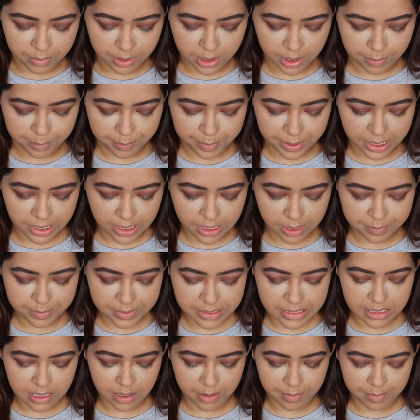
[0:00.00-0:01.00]
I'm going to pick
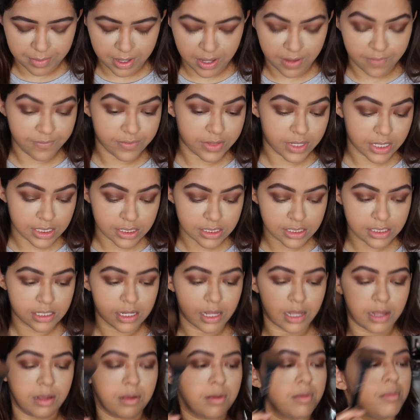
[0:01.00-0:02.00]
up some of
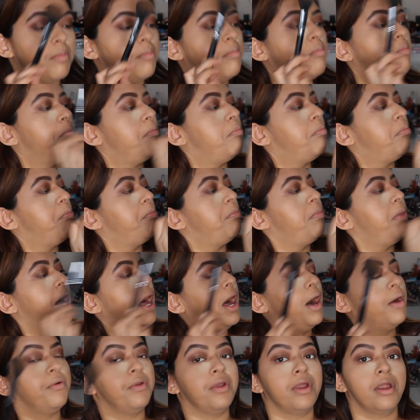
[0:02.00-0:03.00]
this
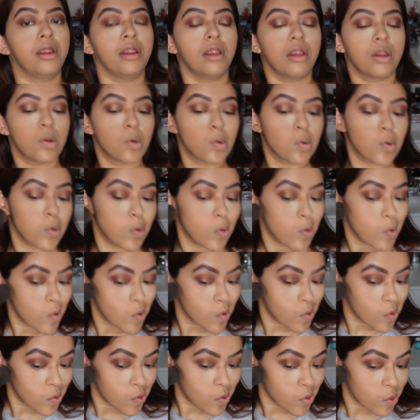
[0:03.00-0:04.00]
powder
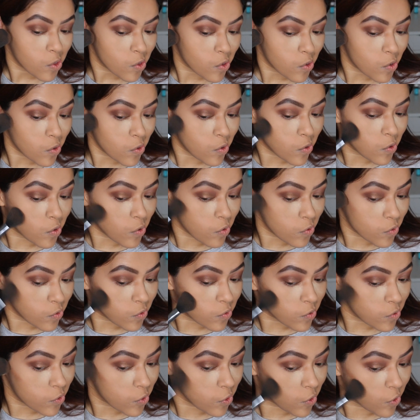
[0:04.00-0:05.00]
and I'm
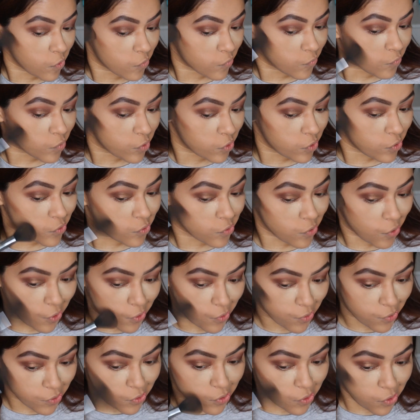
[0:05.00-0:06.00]
going to carefully
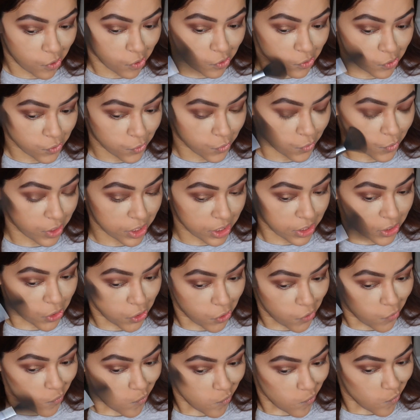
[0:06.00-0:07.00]
start
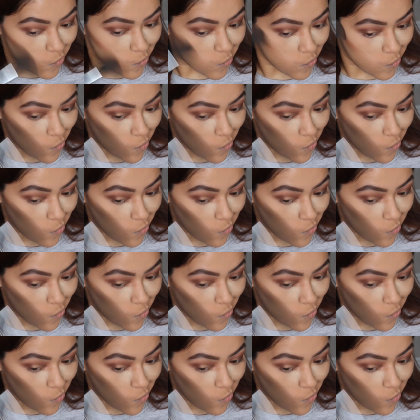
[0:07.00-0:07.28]
contouring it.